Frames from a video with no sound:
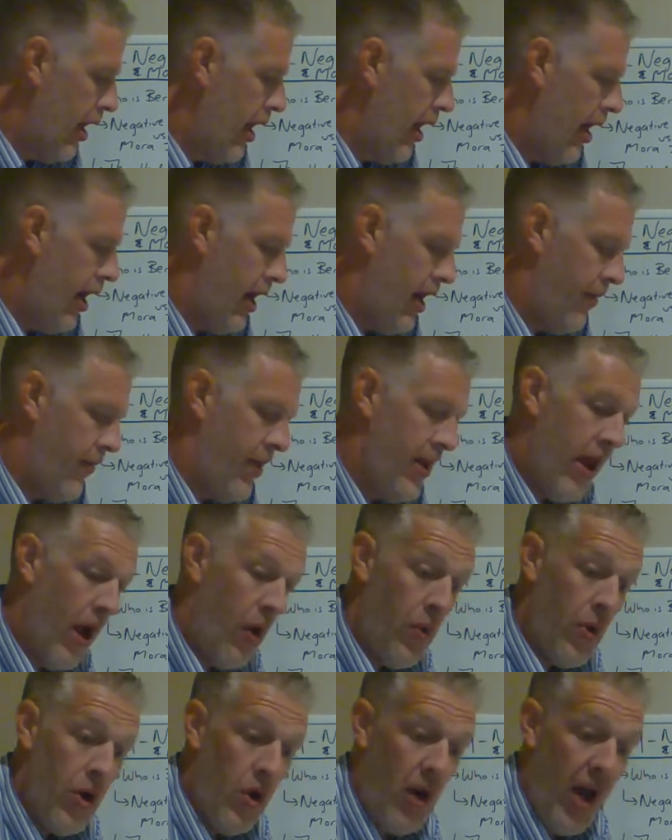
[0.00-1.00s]
Um, and
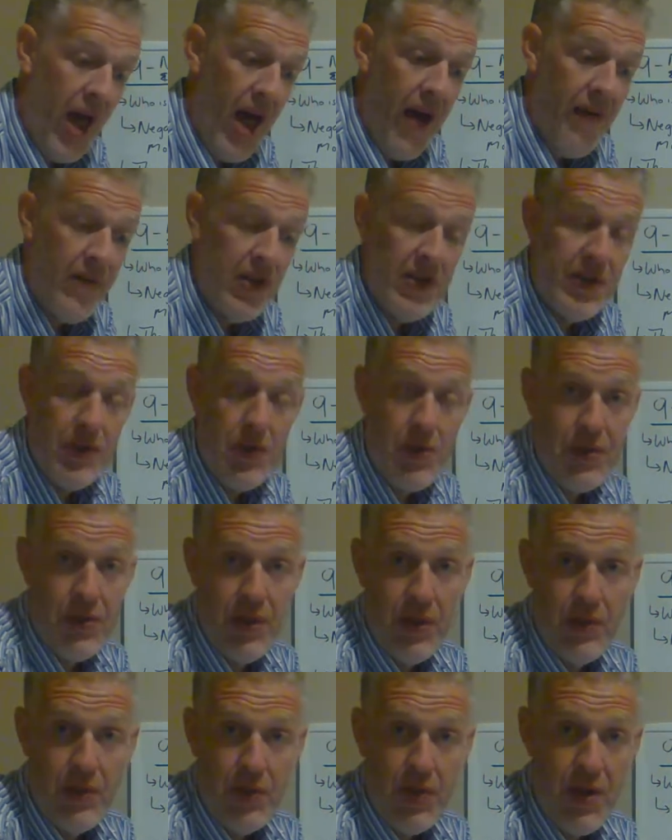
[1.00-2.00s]
now we don't have an
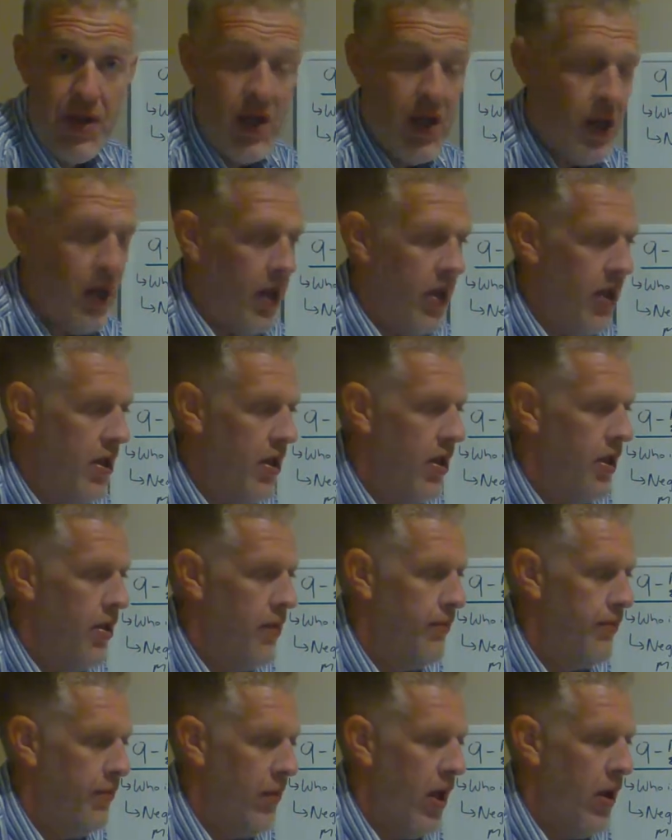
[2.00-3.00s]
associated reading.
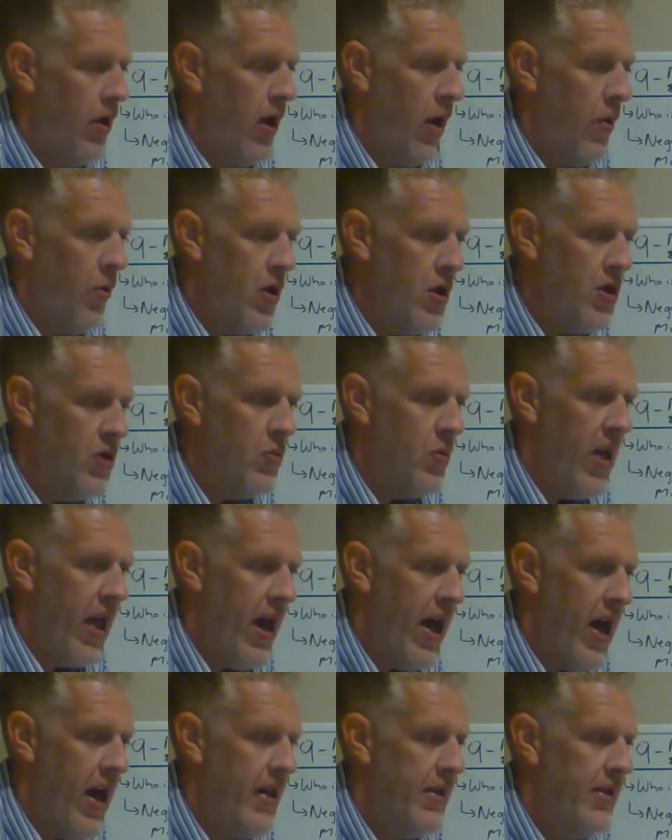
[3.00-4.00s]
Um, I, I, wish we
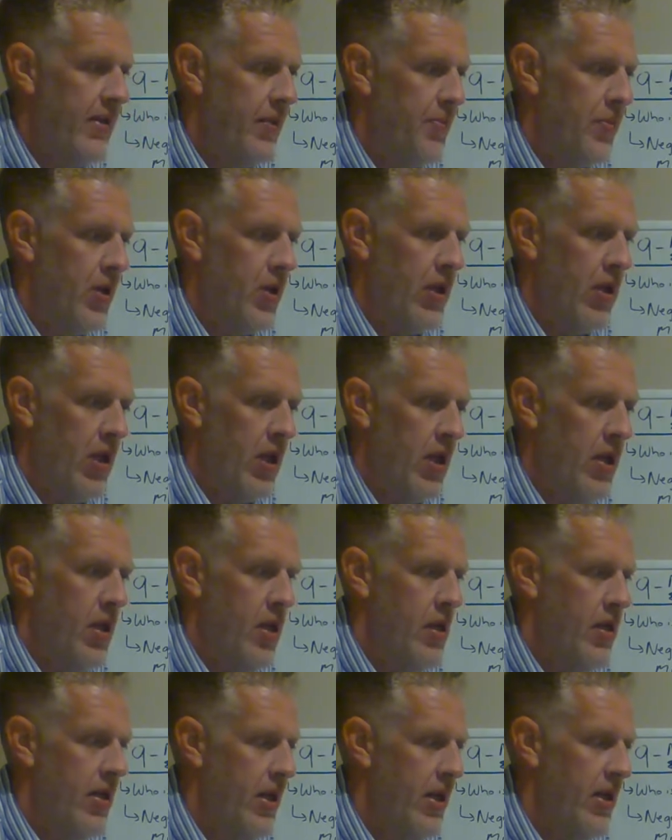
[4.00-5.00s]
had something in
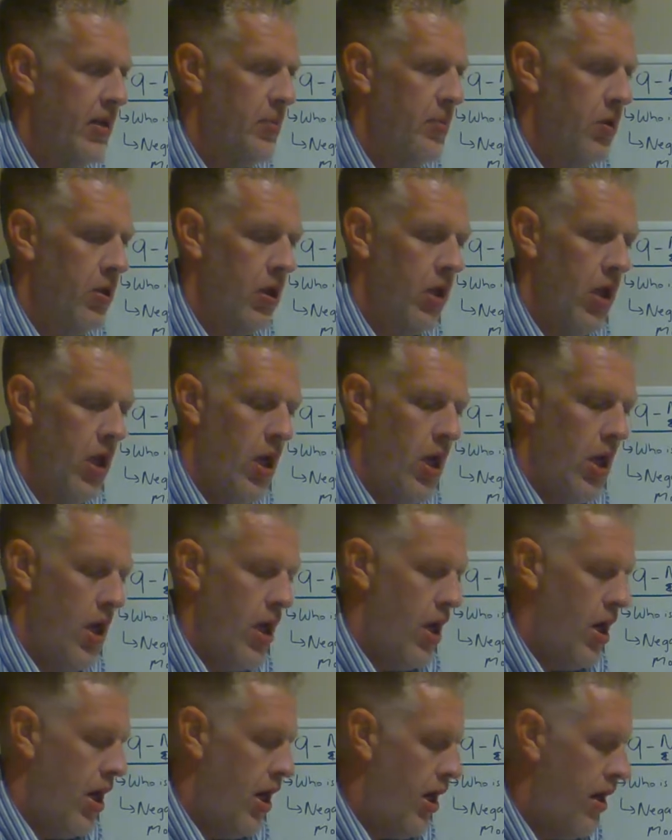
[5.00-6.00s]
our textbook
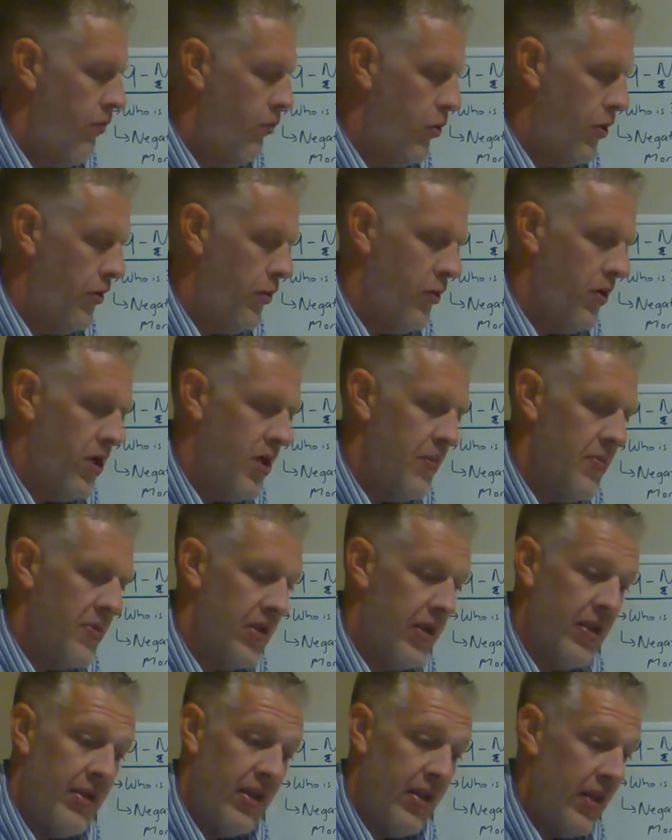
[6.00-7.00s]
um, with Williams
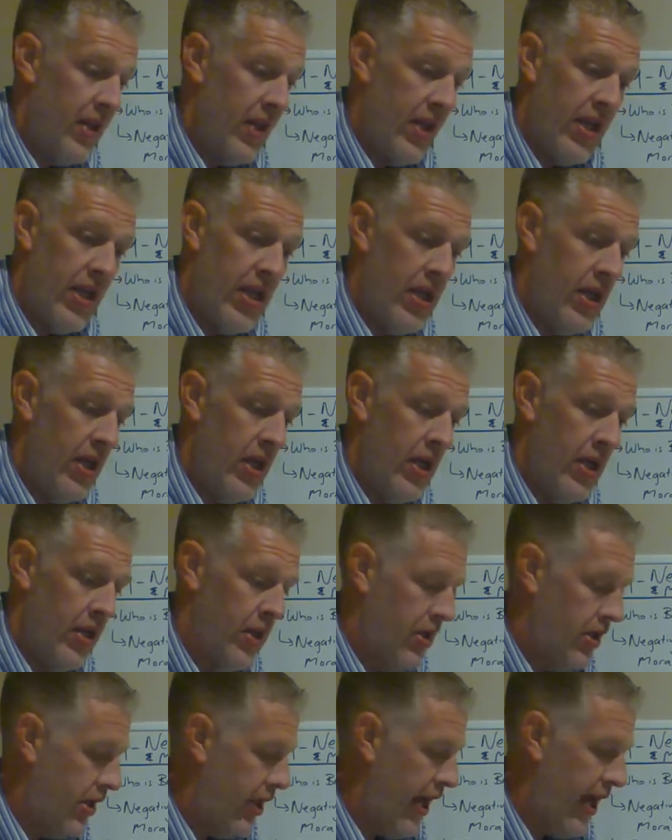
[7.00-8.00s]
because again, he
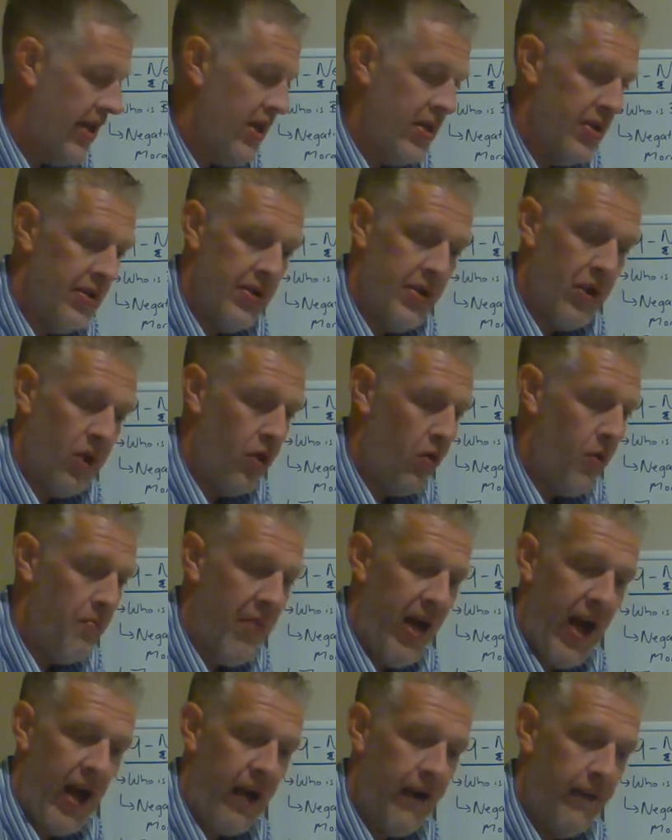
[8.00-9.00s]
and Kai Nielsen are going
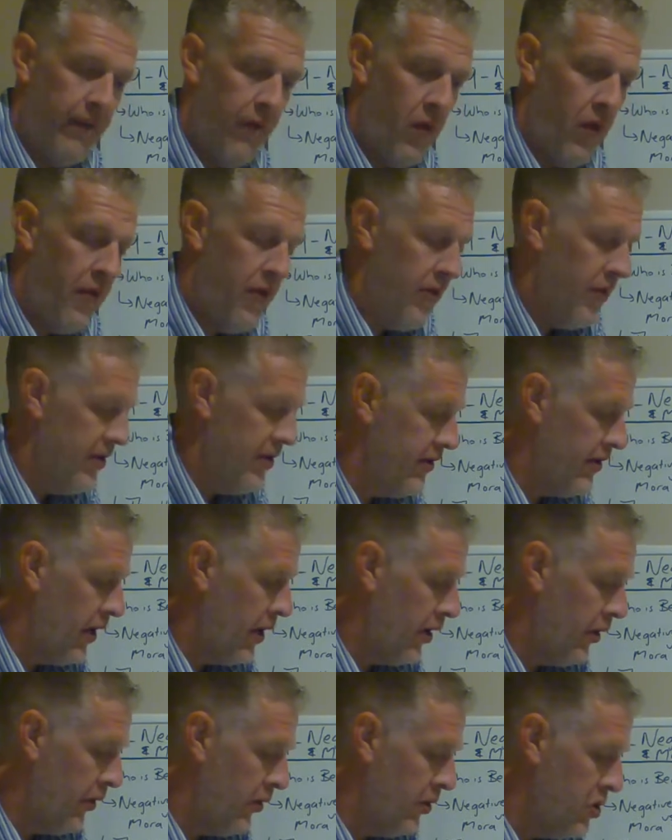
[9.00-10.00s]
back and forth
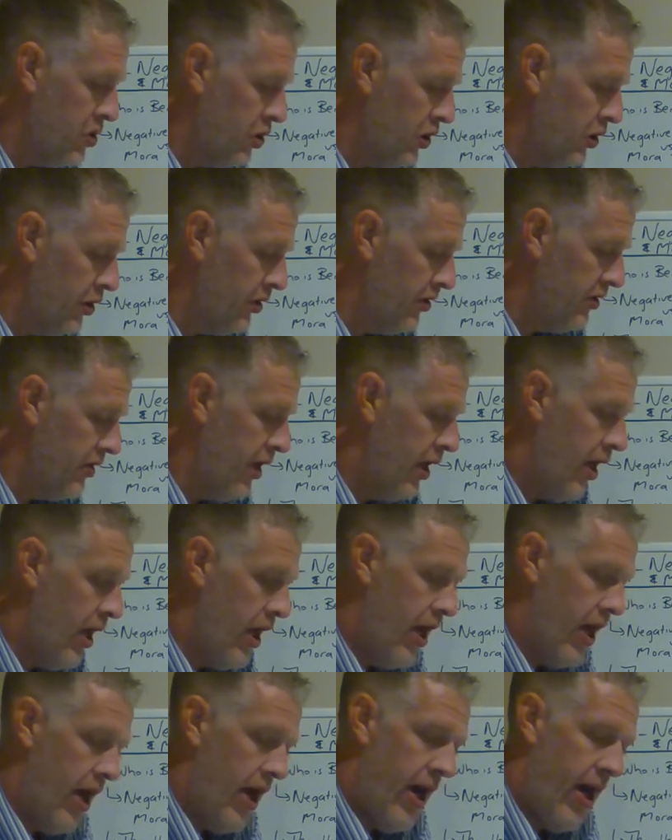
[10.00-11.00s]
scholarly journals.
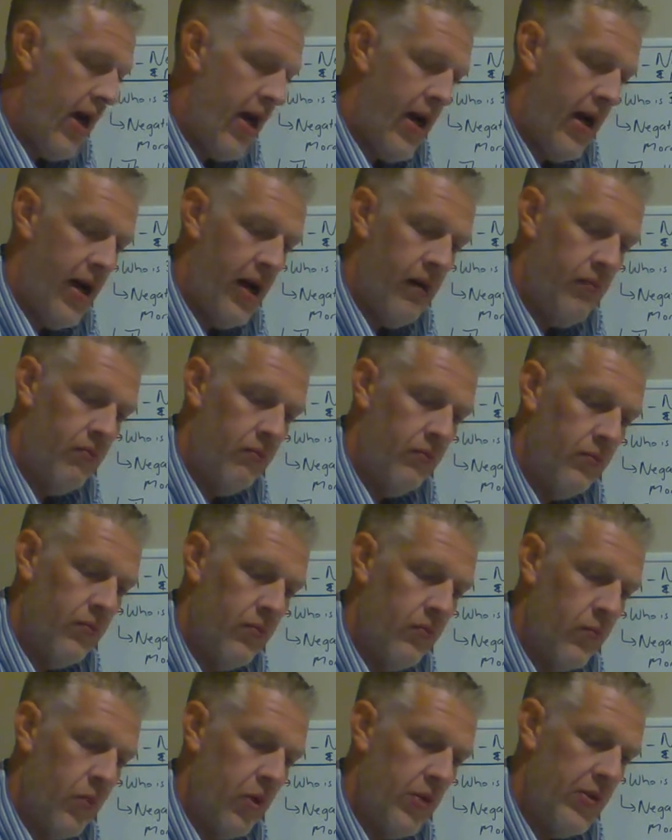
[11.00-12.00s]
Um,
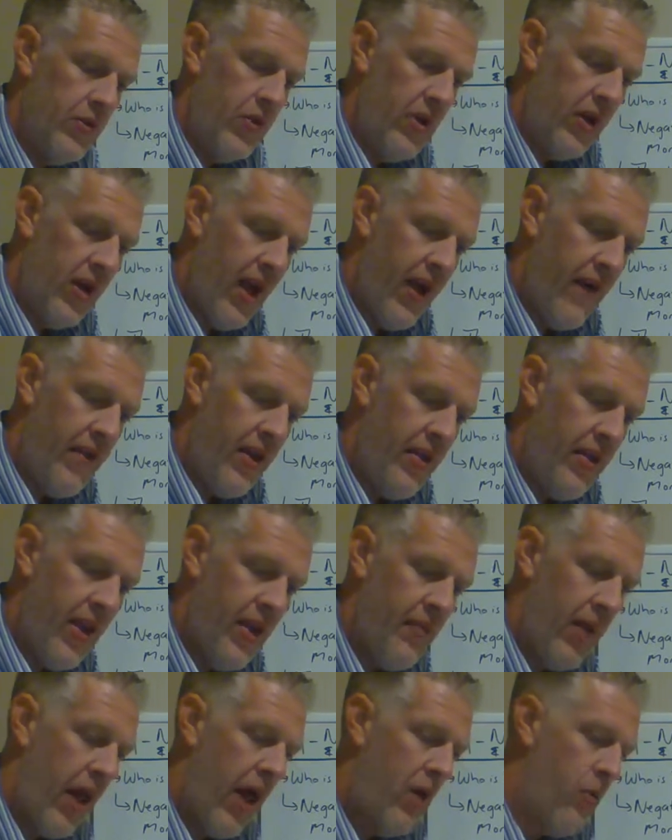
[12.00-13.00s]
so we don't have
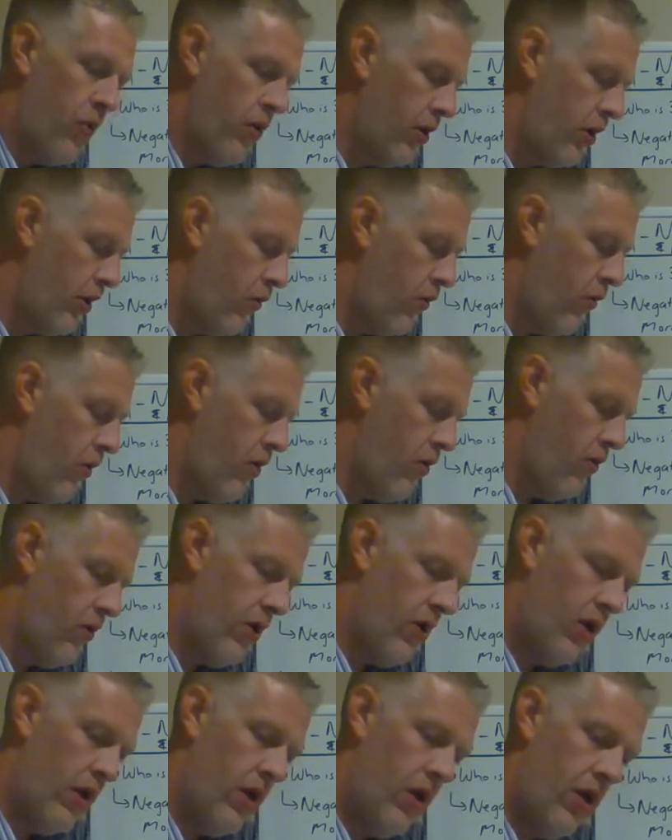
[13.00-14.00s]
anything, but I will
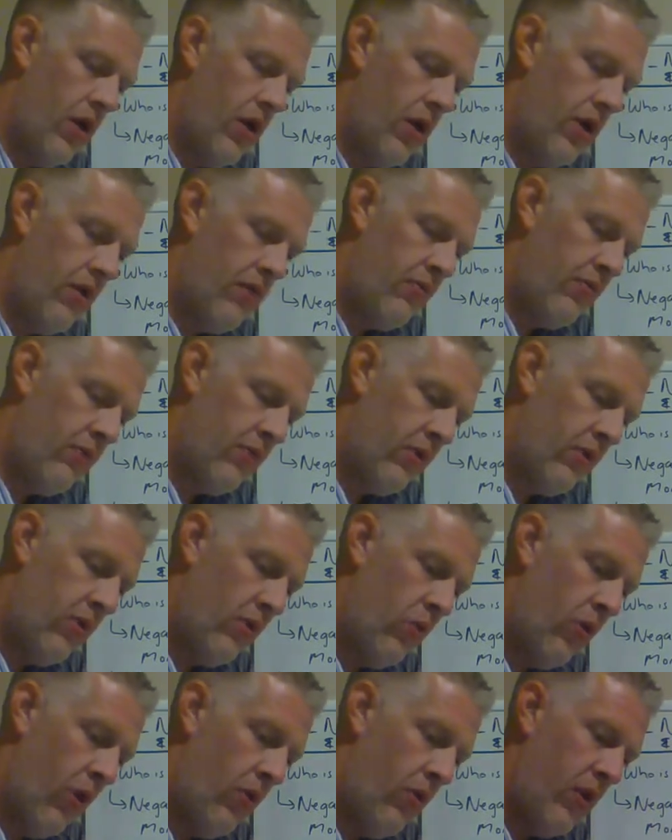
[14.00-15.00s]
quote uh,
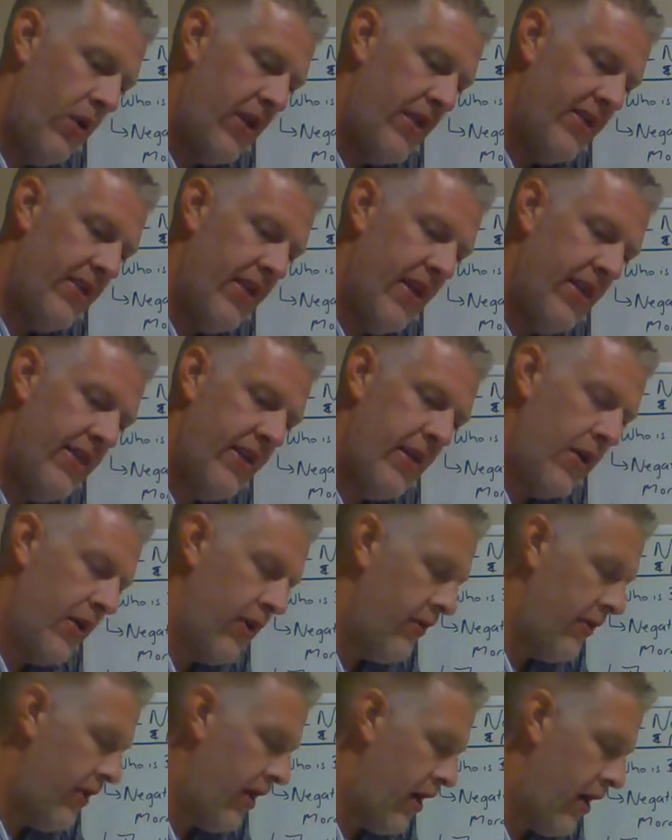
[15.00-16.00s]
quote what he says here
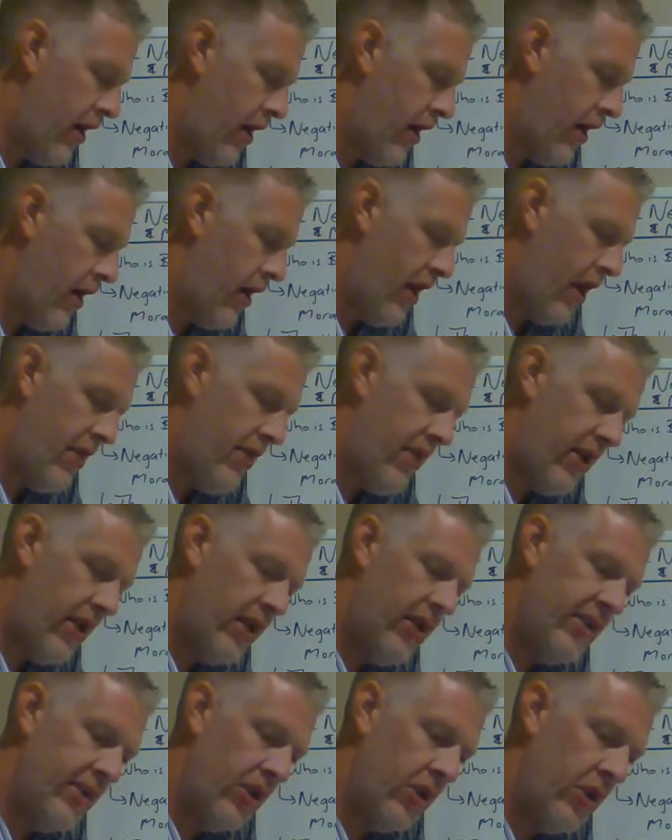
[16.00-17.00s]
and there, and I think
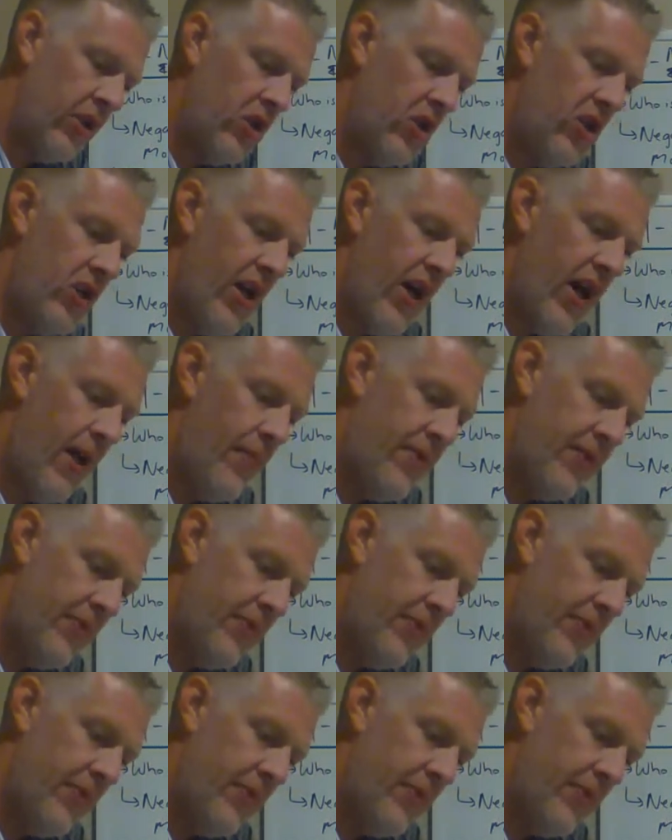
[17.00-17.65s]
he does a good job,